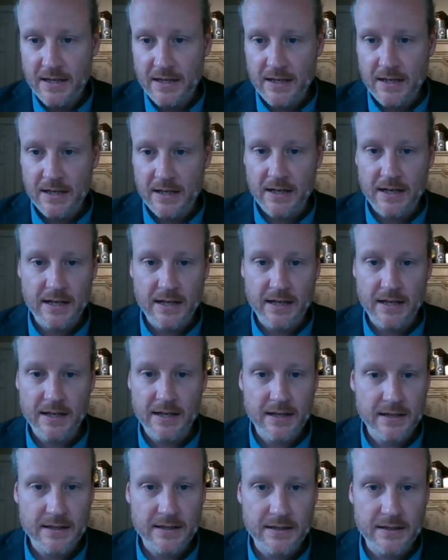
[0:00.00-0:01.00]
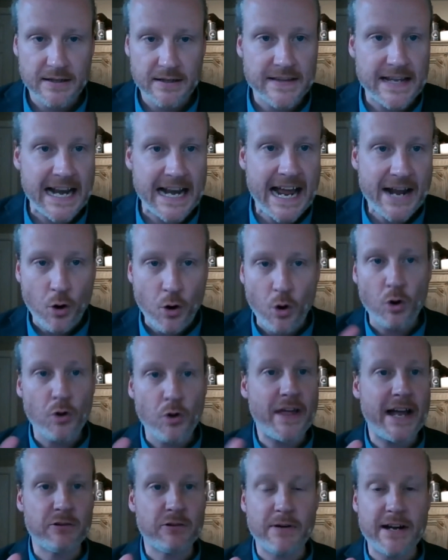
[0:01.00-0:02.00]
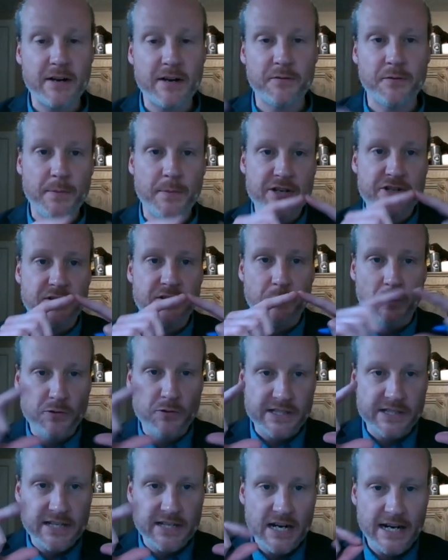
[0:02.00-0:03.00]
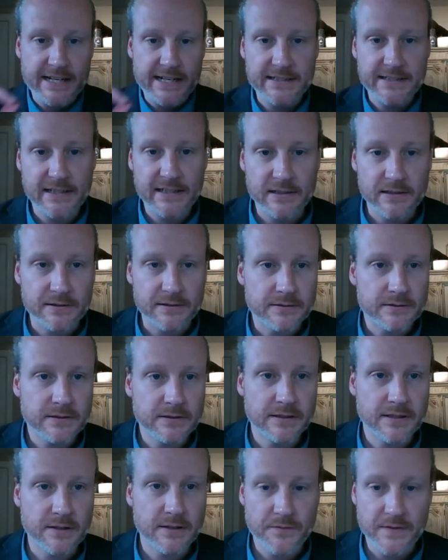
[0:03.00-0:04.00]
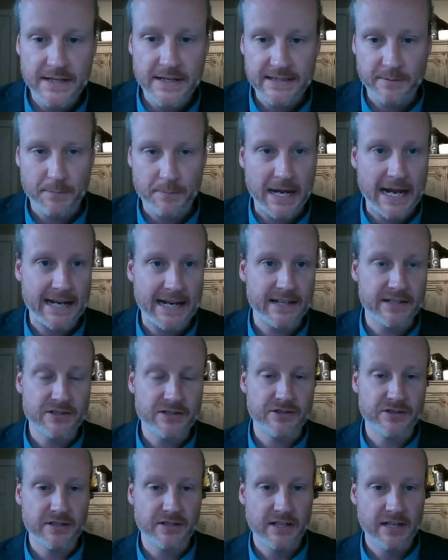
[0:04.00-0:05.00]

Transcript: That had all that great information, but was a tiny little convenient package.